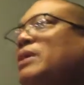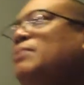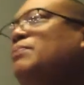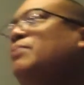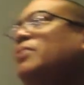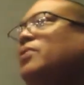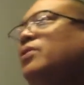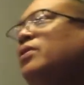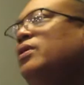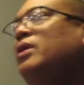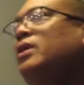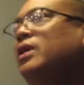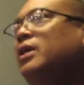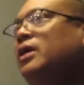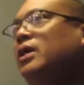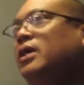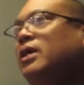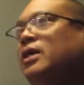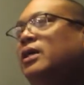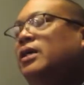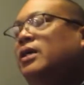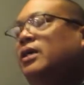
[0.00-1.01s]
people,
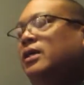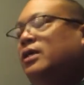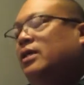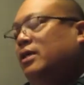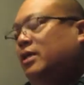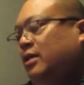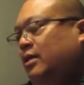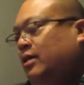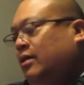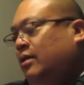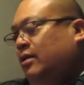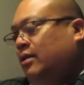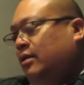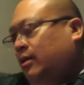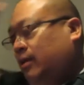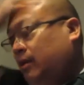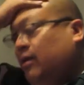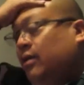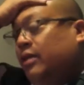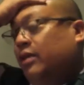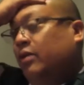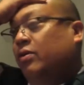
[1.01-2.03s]

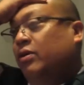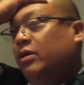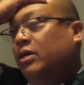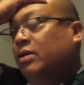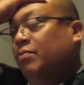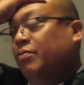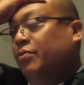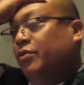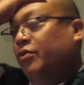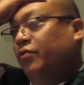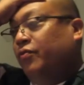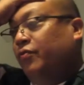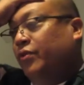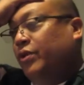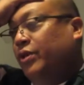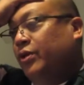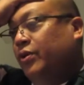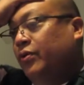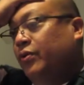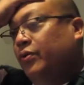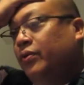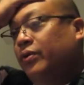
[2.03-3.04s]
they don't come through for
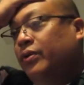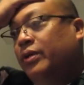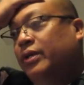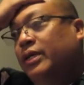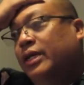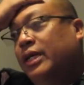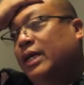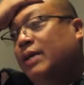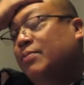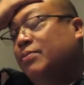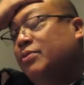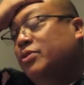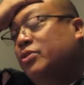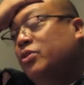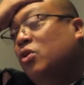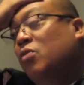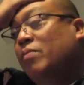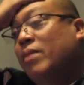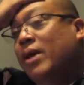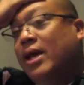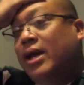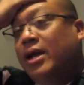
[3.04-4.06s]
you, and I'm
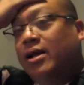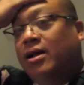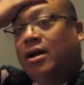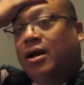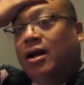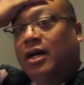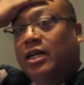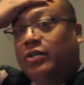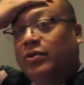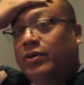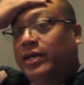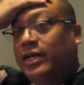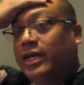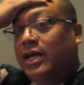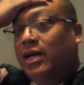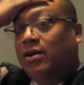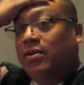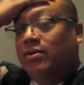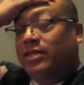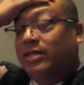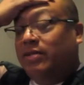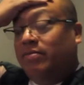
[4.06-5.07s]
so mad at Cox right
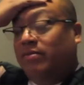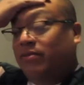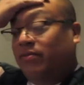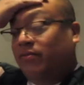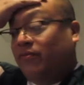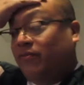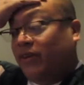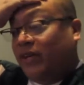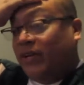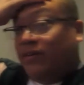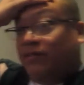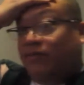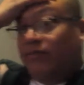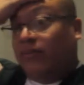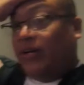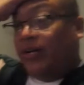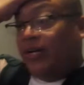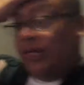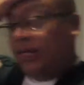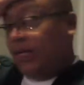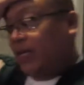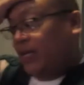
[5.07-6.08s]
now. It's not even freaking
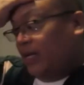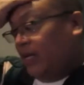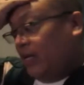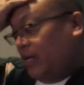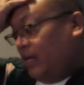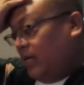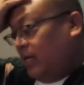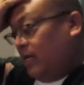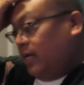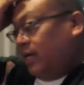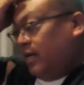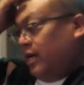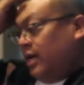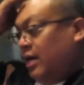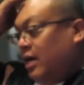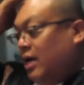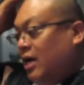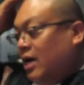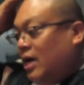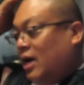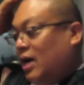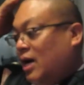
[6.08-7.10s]
funny.
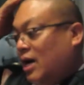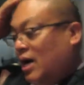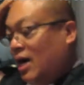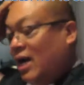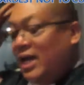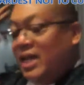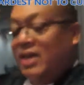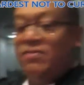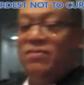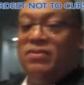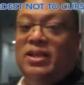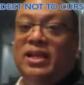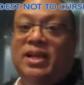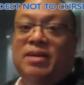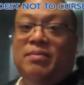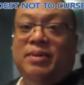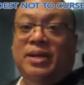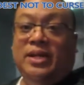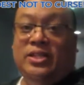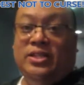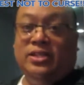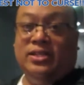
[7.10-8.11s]
I give a lot of
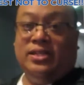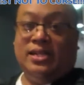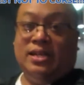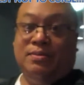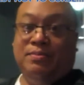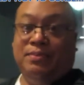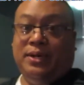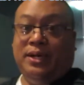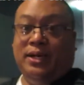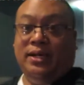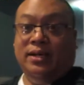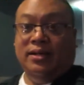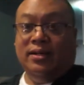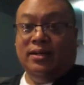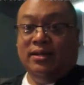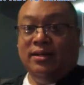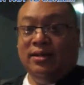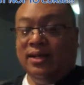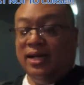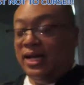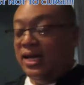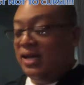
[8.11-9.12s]
money to this company.
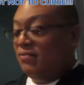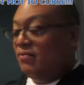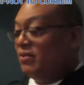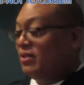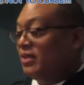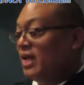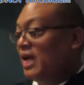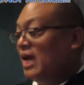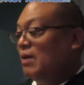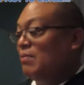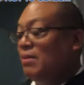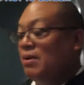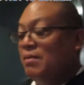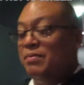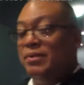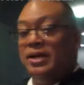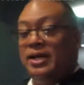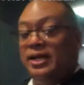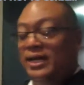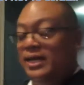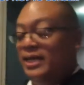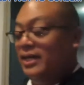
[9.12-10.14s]
I give a lot of my
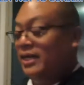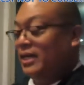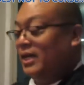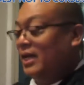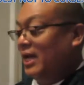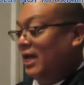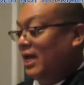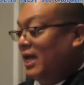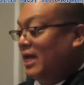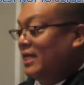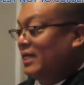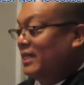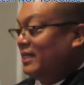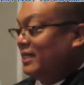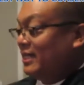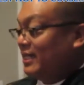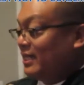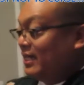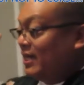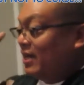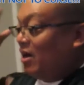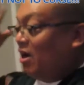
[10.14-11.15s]
money, and and
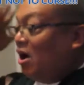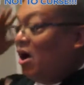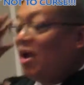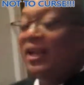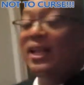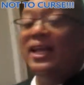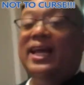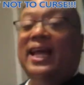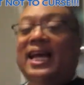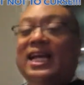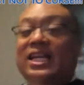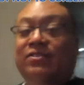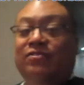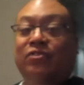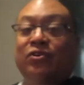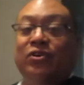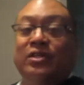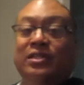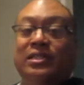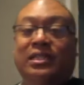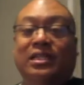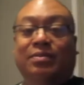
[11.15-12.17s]
all I ask
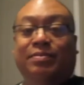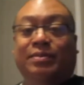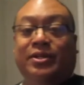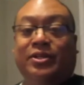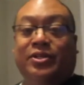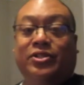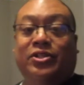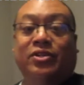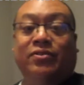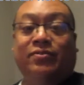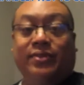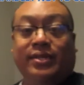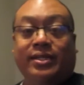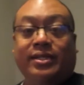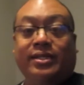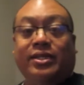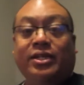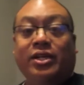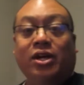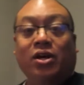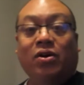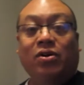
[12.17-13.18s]
for is a little bit of
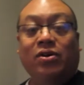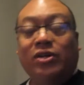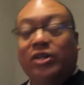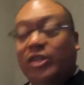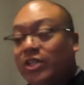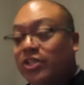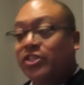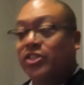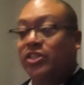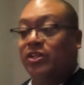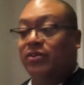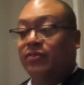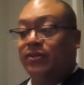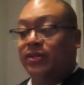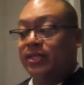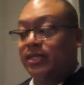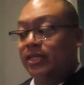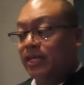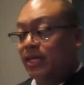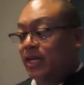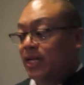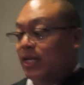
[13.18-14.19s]
service, you know, good
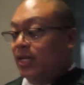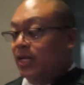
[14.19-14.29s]
service.